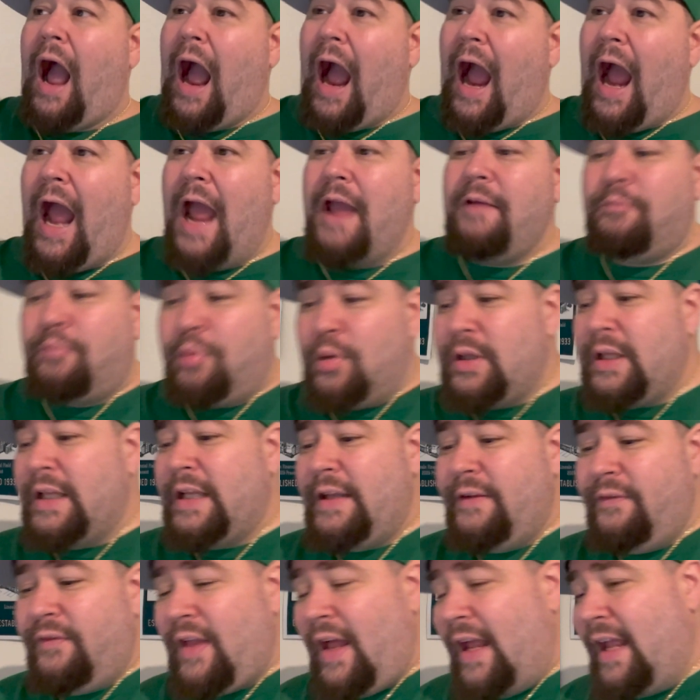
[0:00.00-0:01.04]
I
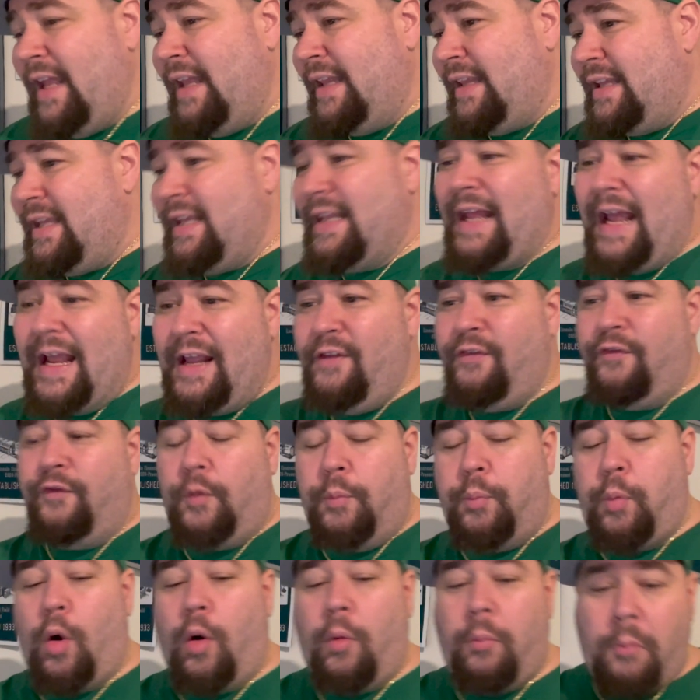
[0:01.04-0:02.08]
believe that in today's
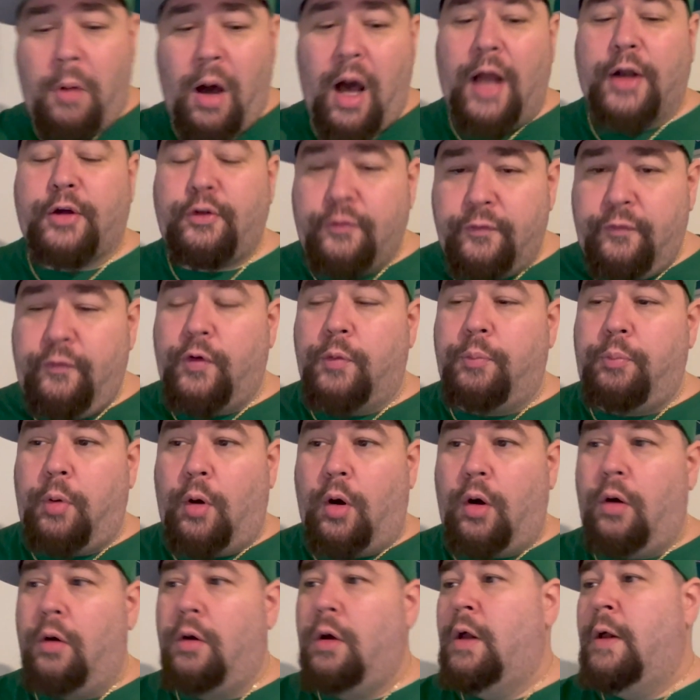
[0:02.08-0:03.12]
football, modern
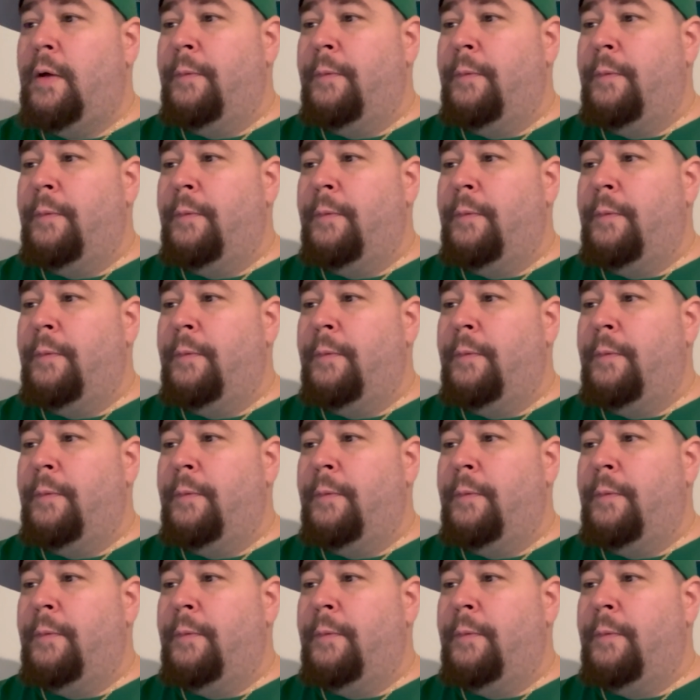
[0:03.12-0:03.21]
football,